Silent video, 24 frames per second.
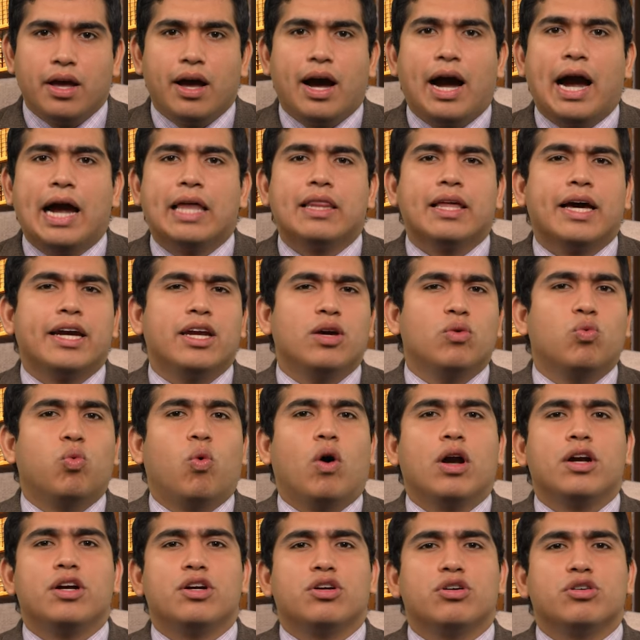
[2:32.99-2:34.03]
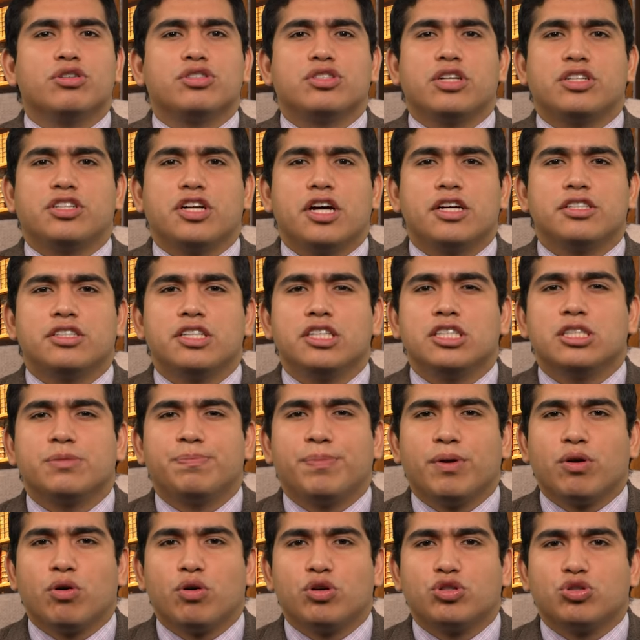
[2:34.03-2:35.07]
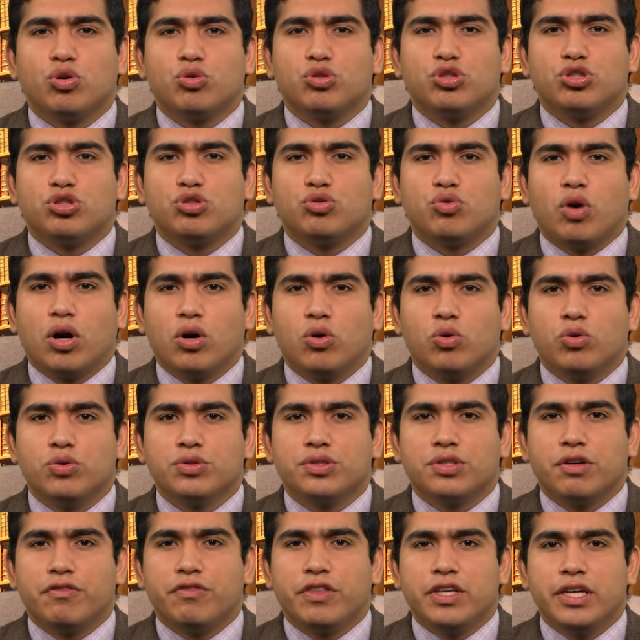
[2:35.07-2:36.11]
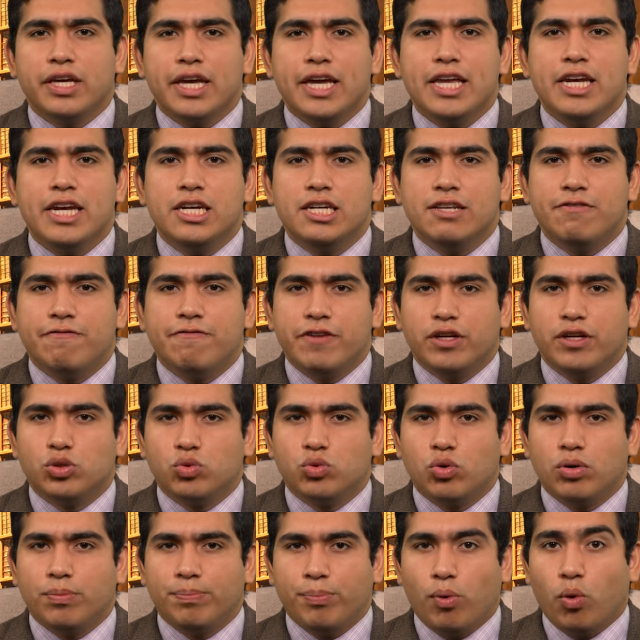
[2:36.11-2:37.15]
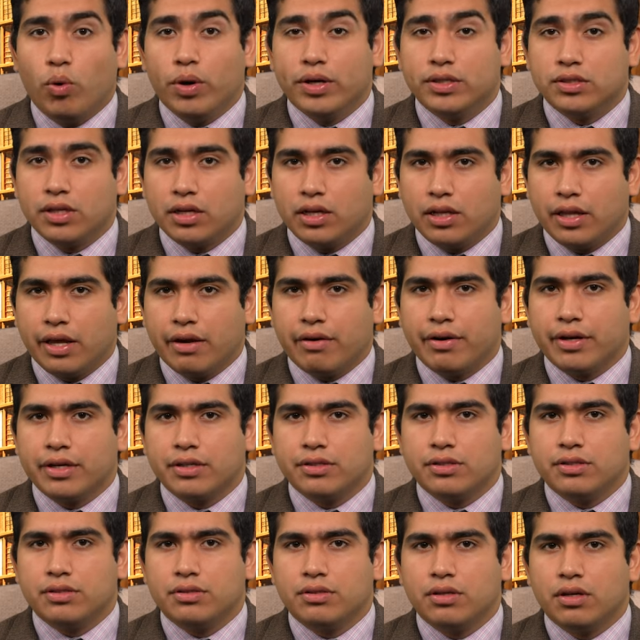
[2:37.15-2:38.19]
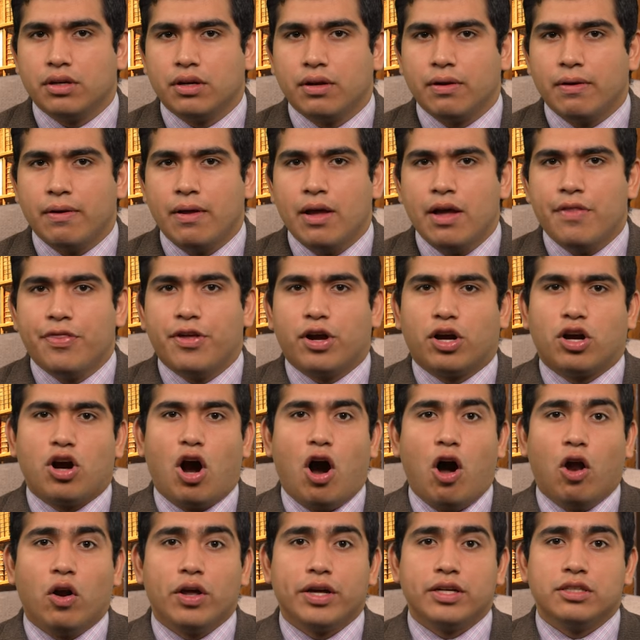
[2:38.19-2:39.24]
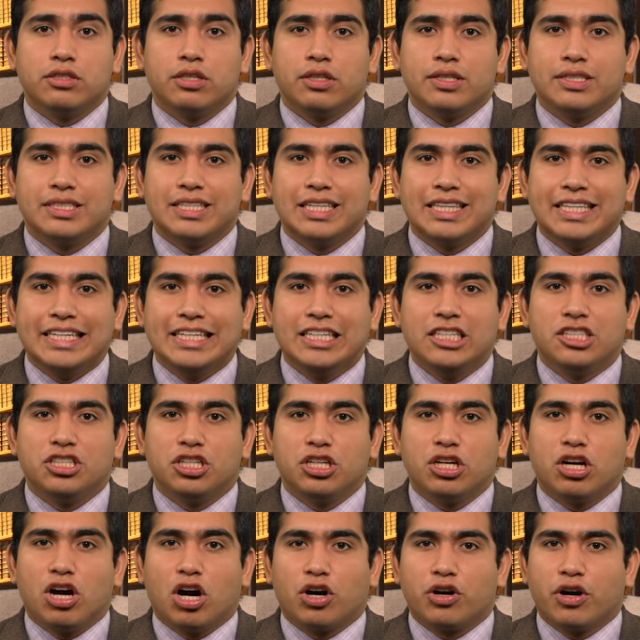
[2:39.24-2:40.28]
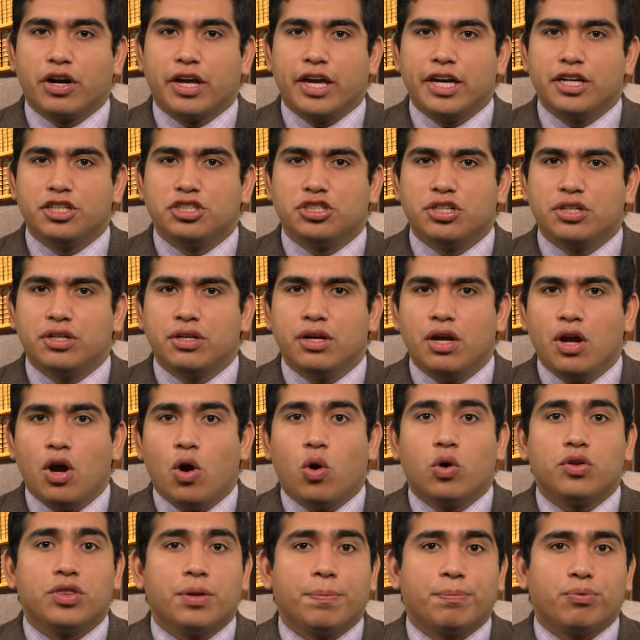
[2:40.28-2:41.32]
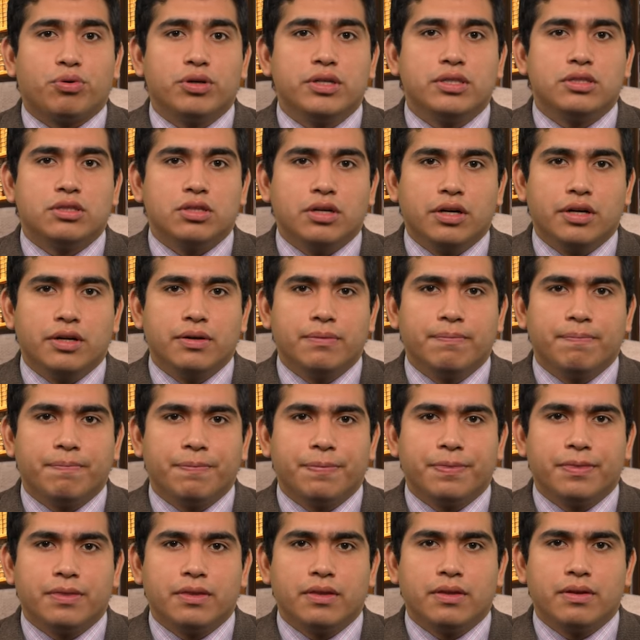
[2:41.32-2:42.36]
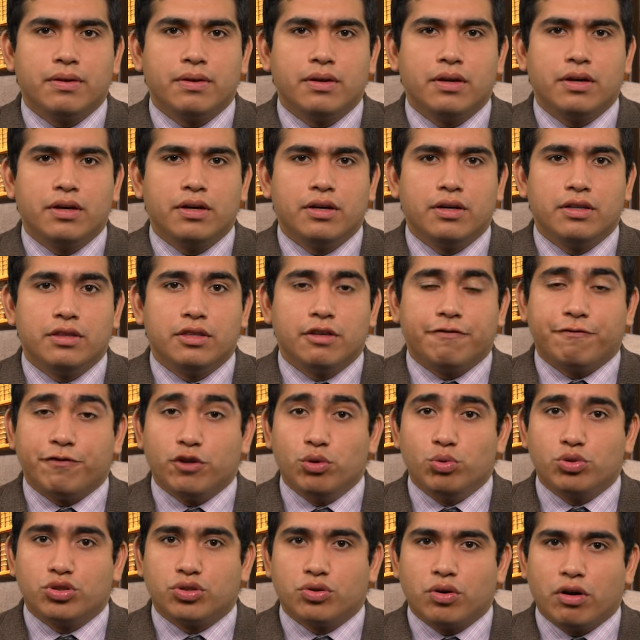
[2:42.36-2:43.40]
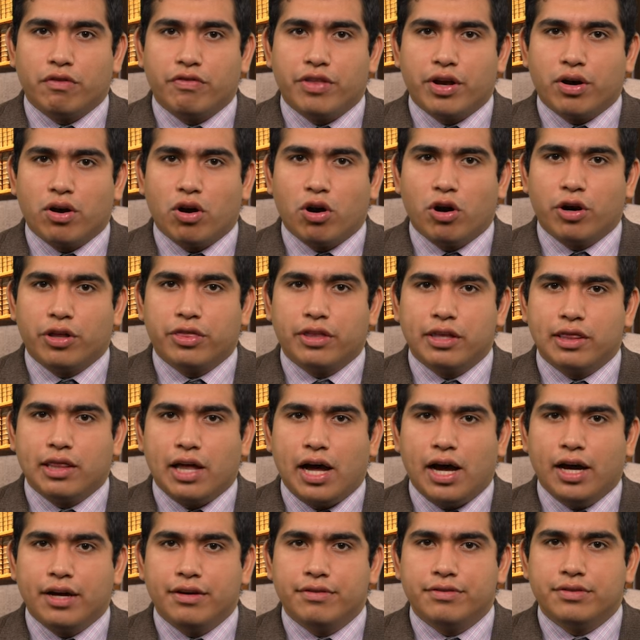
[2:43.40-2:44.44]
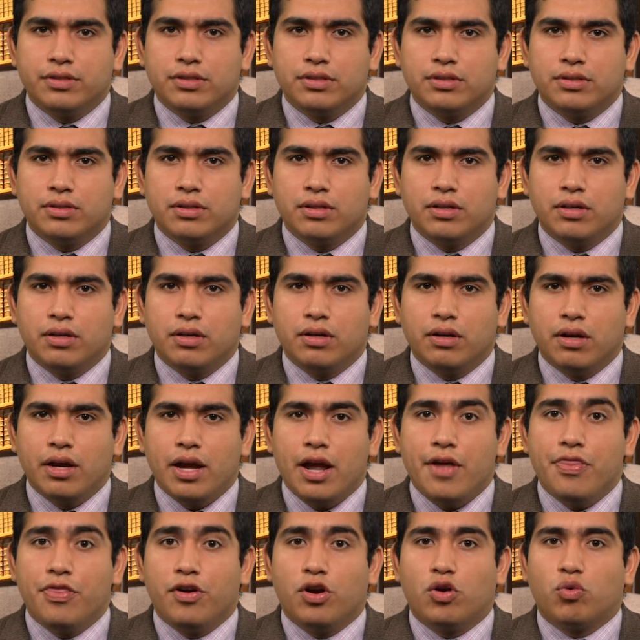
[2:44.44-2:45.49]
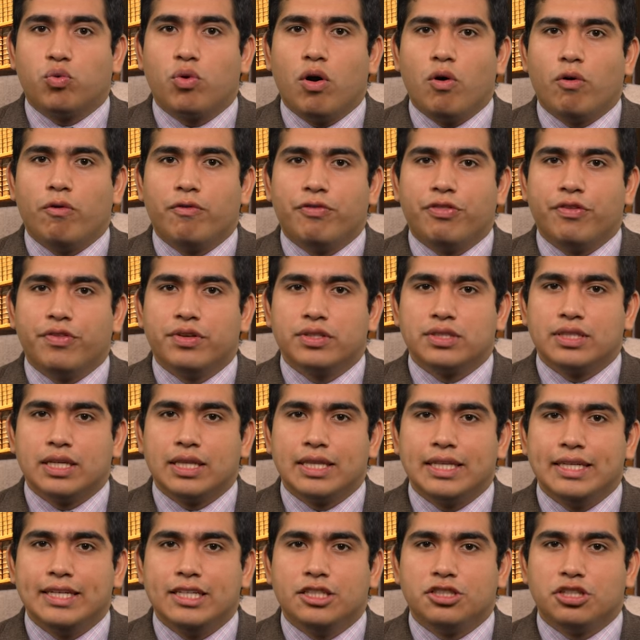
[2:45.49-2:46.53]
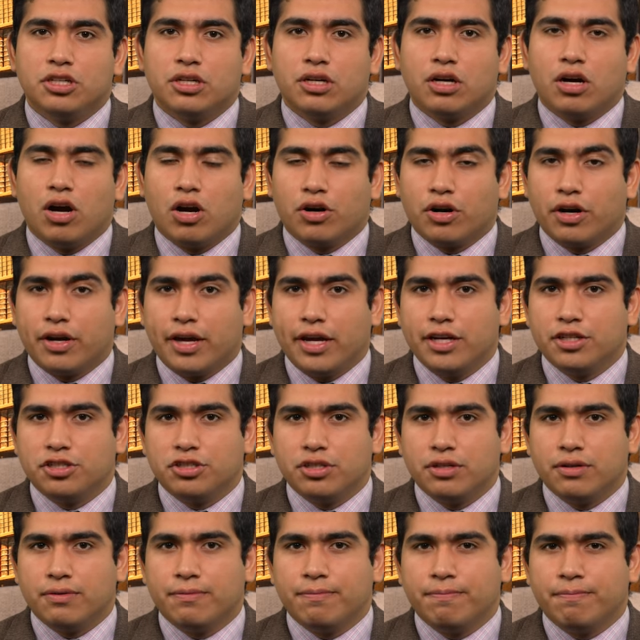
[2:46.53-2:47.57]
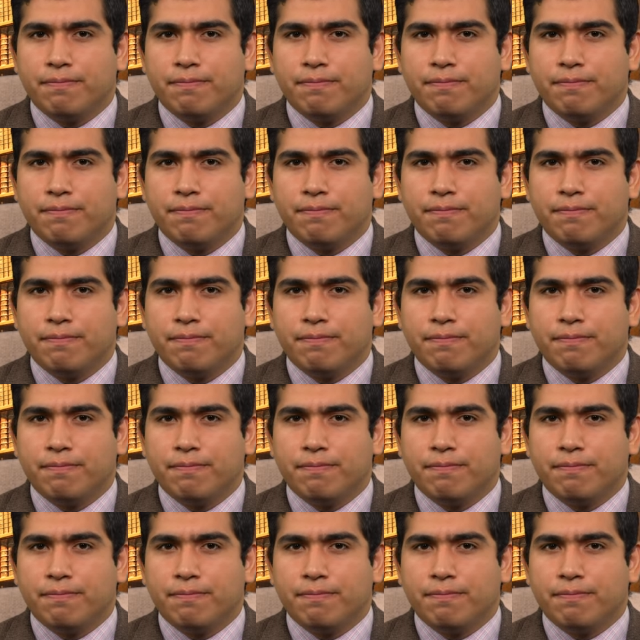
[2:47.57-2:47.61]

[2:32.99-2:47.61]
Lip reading: highlighting wonders such as the spiritual struggles of the individual boys and clerics, their calling to the Salesian congregation or the priesthood, the future of their earthly lives, and the growth of the Salesian congregation.